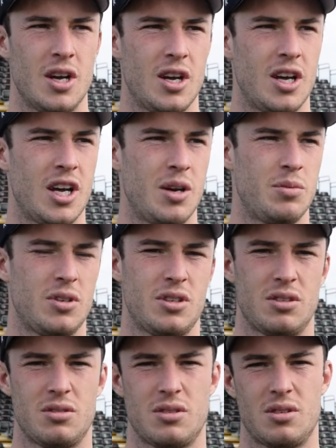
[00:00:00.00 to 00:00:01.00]

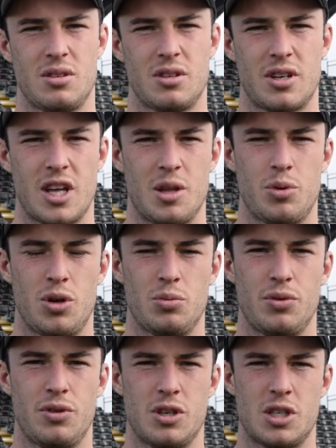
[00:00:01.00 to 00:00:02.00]
And get a ball
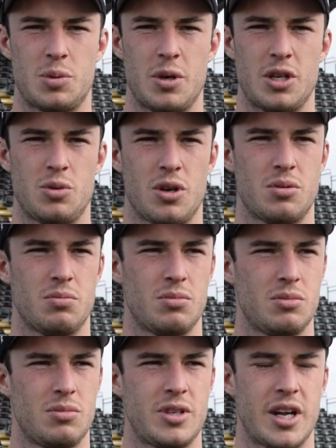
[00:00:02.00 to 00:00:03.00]
moving into space. We've got
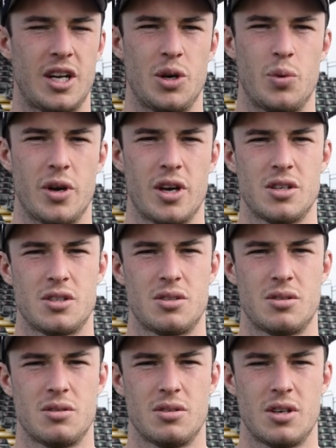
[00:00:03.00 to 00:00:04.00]
some deadly
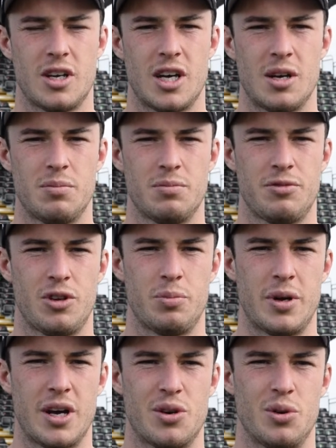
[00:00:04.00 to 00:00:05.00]
wingers, full
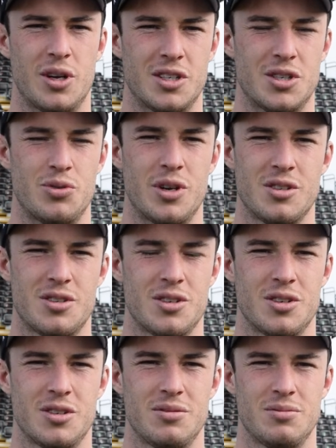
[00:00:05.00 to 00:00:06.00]
back who likes to run,
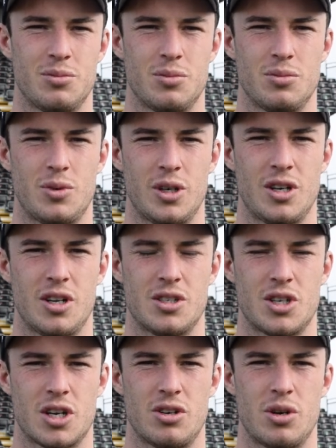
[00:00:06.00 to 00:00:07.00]
so why not? Let's
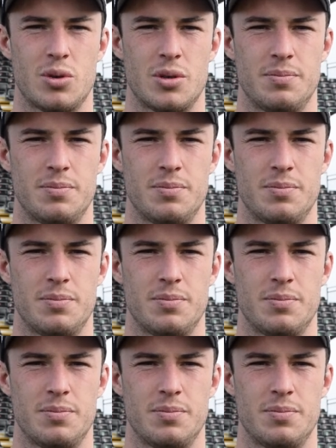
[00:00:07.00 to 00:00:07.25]
check around.